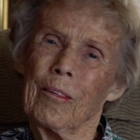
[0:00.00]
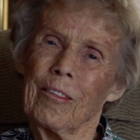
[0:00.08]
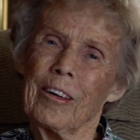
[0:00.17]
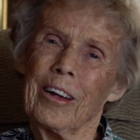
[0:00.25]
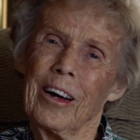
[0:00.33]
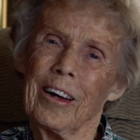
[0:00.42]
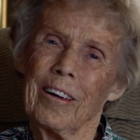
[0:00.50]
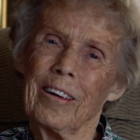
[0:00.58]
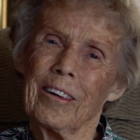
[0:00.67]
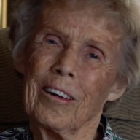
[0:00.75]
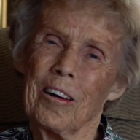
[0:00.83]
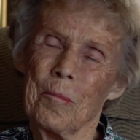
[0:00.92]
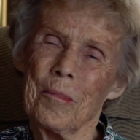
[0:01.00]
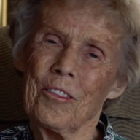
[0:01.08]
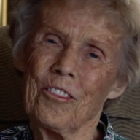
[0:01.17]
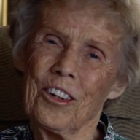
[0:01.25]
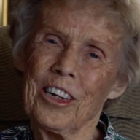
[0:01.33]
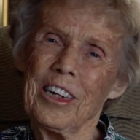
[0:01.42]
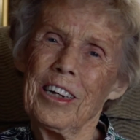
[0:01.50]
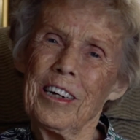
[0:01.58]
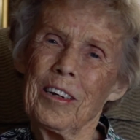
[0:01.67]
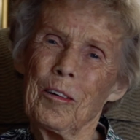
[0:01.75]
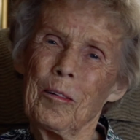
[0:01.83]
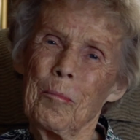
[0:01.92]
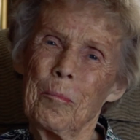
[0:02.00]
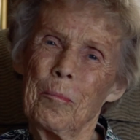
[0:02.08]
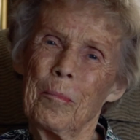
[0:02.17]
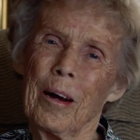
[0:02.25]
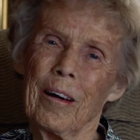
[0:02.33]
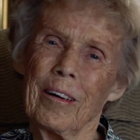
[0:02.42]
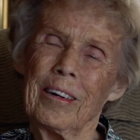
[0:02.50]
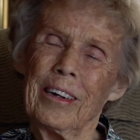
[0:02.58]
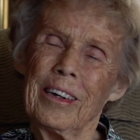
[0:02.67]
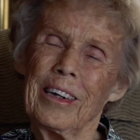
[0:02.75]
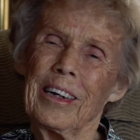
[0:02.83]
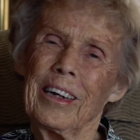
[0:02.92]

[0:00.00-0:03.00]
was a daughter, Karma Jean Barton,